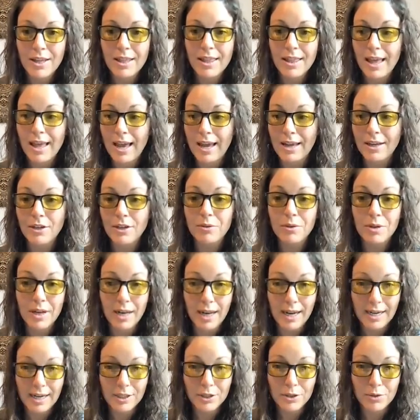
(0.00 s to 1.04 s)
that you would
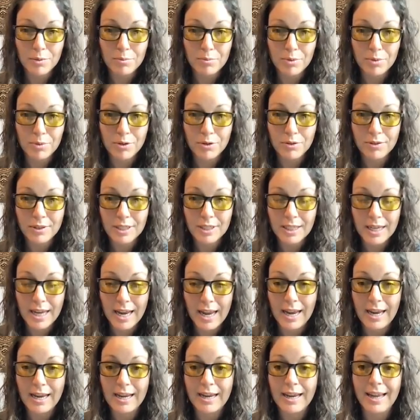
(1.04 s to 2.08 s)
like to improve
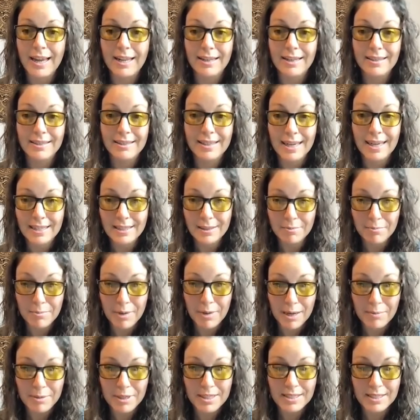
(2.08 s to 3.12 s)
today and take some
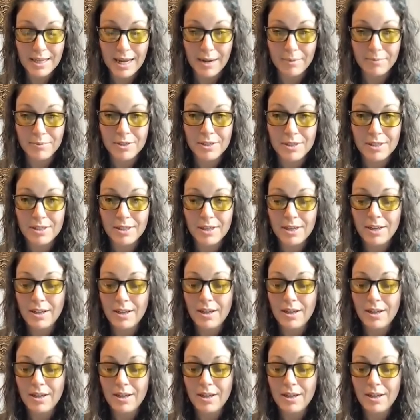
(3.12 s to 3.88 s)
baby steps.